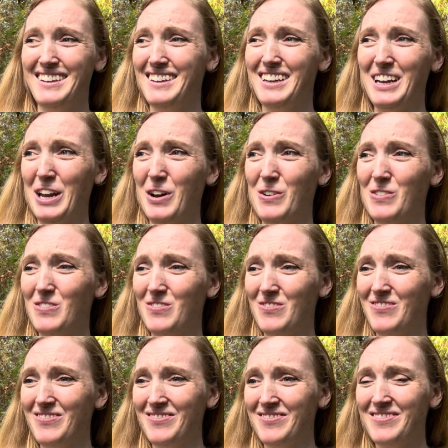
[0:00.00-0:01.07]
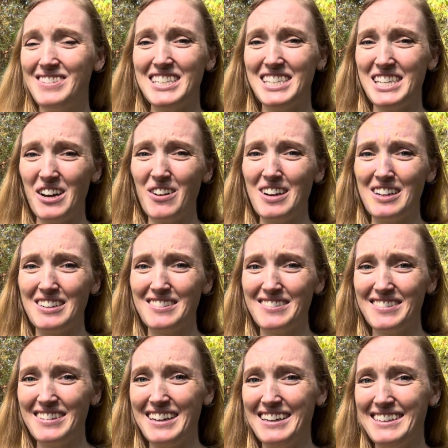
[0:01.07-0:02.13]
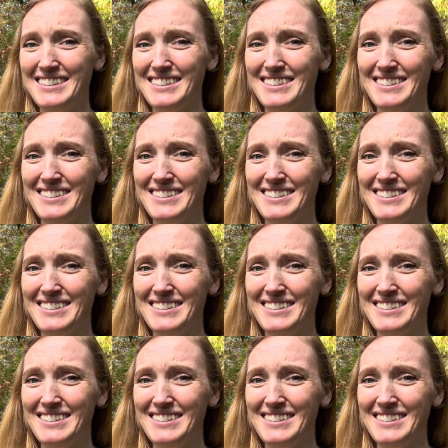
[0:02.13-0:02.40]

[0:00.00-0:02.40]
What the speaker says: you know, Nasera and